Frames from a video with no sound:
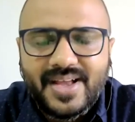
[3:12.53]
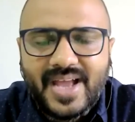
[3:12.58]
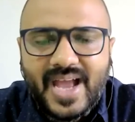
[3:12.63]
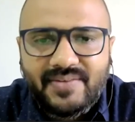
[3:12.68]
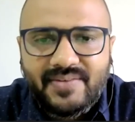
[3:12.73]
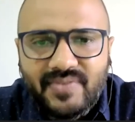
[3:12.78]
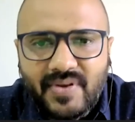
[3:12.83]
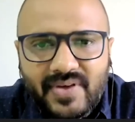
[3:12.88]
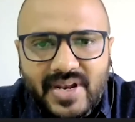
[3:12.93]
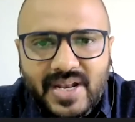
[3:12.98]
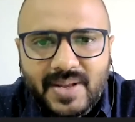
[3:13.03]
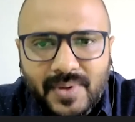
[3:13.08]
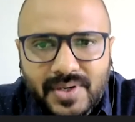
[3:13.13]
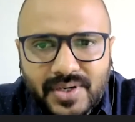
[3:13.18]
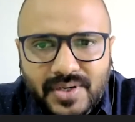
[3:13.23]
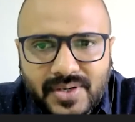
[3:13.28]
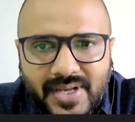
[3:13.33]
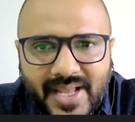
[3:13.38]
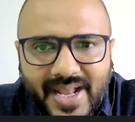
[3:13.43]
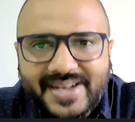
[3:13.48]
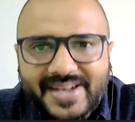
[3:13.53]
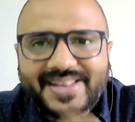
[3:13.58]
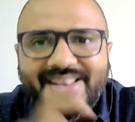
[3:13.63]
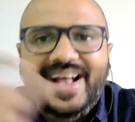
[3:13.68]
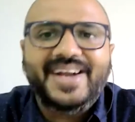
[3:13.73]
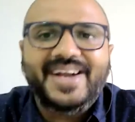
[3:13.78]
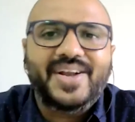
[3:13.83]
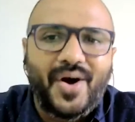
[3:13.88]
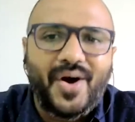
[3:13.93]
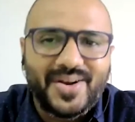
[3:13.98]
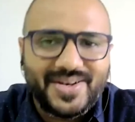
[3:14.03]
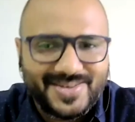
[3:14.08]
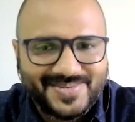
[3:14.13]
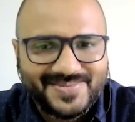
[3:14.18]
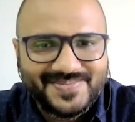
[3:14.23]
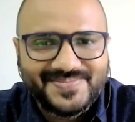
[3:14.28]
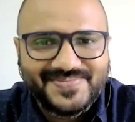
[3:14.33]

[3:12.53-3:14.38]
and we were able to get that on.